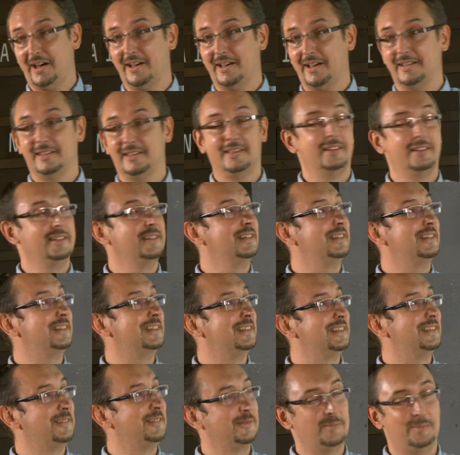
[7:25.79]
This is such
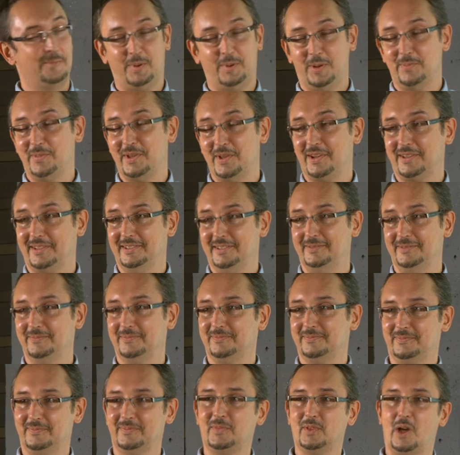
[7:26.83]
an example. Again,
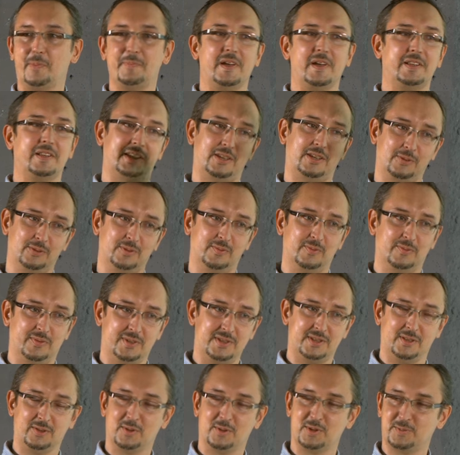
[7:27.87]
it's mainly used
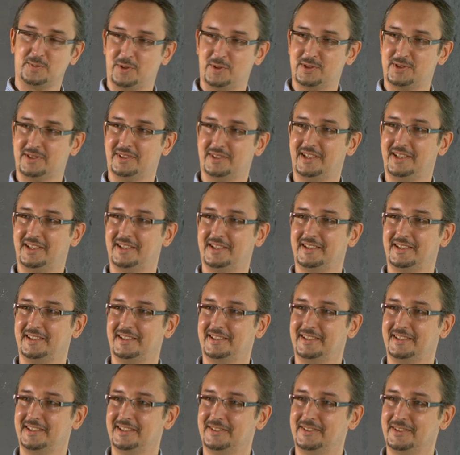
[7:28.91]
for investor
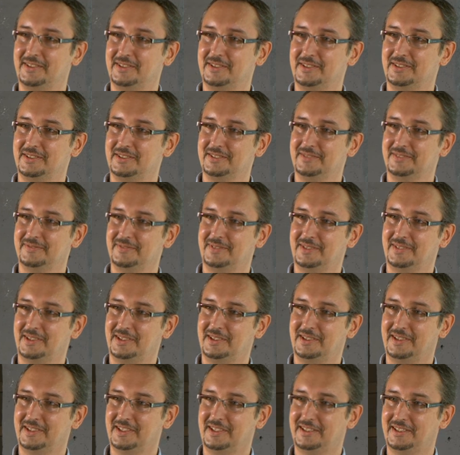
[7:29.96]
companies
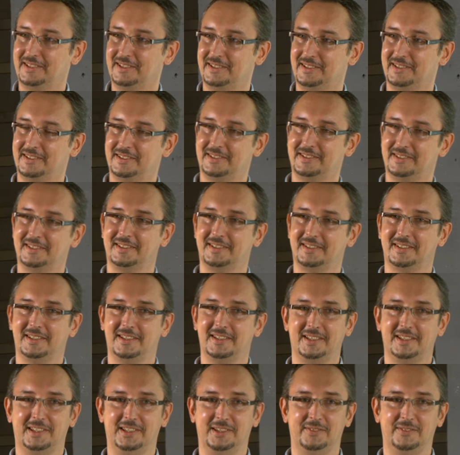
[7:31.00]
in Frankfurt, like.